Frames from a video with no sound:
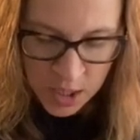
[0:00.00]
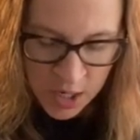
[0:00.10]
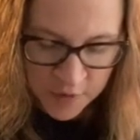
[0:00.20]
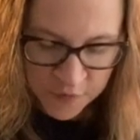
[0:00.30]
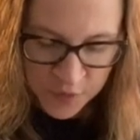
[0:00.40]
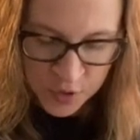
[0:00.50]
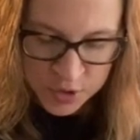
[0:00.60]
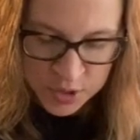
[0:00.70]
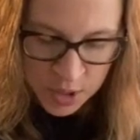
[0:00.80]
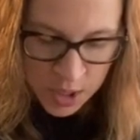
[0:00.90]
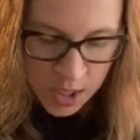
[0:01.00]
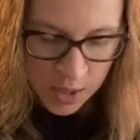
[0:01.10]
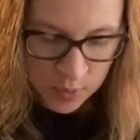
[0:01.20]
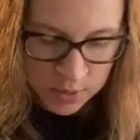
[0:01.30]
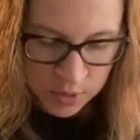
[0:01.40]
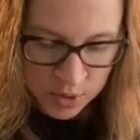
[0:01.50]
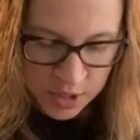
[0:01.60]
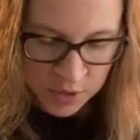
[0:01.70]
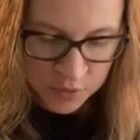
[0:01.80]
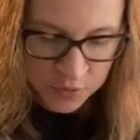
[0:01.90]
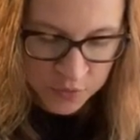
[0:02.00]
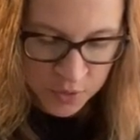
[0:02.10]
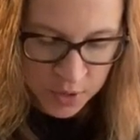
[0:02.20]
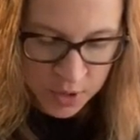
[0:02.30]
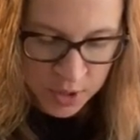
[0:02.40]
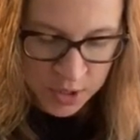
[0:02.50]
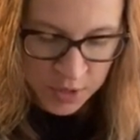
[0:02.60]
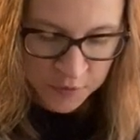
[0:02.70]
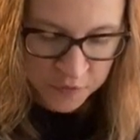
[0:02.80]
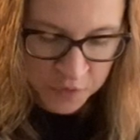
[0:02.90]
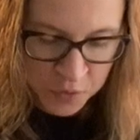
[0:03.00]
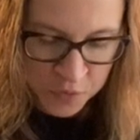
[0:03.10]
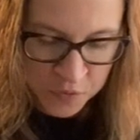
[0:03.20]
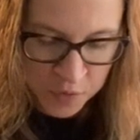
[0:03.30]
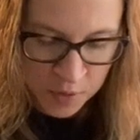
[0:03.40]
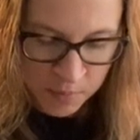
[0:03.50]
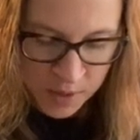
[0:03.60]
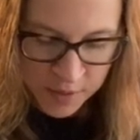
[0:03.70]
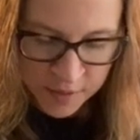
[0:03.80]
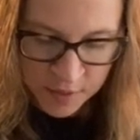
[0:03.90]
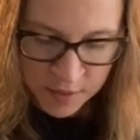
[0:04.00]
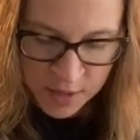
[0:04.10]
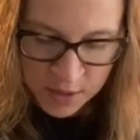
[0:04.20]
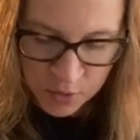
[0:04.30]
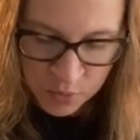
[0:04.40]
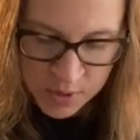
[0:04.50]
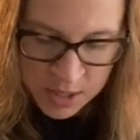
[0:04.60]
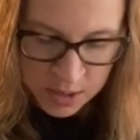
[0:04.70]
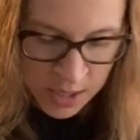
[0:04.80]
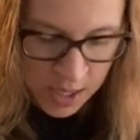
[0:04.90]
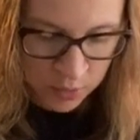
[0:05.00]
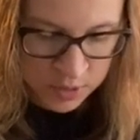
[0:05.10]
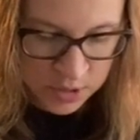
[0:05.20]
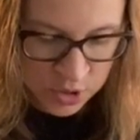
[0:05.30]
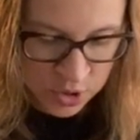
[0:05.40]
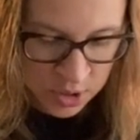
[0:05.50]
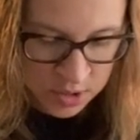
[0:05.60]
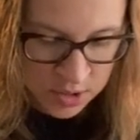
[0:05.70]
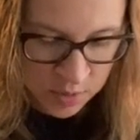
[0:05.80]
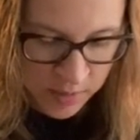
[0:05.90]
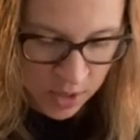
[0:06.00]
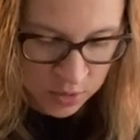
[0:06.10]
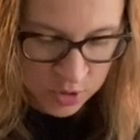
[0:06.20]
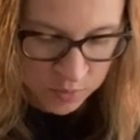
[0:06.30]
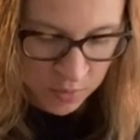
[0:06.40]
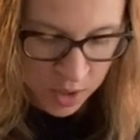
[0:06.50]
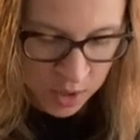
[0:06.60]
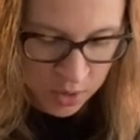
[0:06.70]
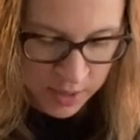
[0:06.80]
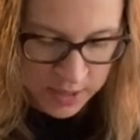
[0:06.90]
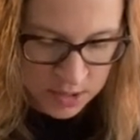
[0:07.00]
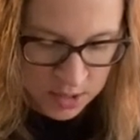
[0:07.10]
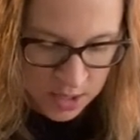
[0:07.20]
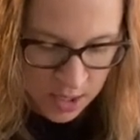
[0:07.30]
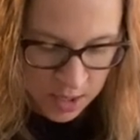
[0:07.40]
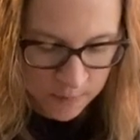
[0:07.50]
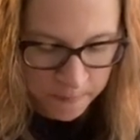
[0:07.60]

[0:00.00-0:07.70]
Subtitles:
"At first, I went looking for enough food for the month, then the week. Now it's just about tomorrow and today."